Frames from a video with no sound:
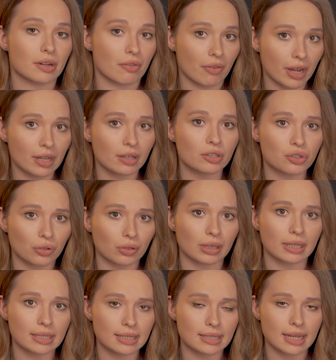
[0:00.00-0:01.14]
real
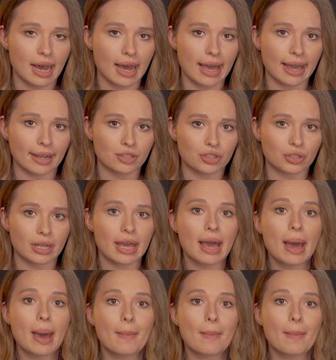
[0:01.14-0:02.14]
journalists are actually